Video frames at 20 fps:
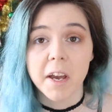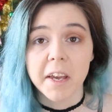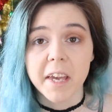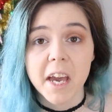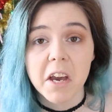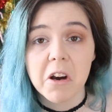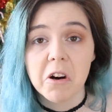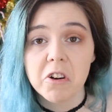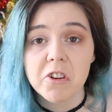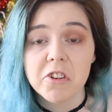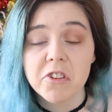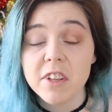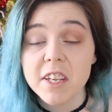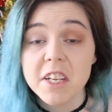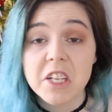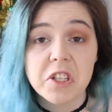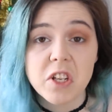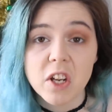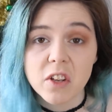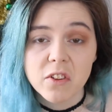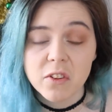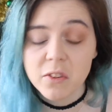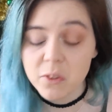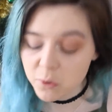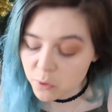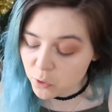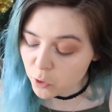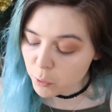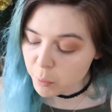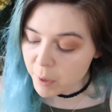Okay, honestly, it doesn't
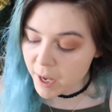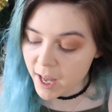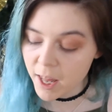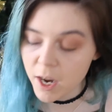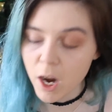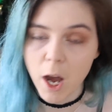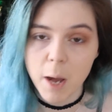look too bad.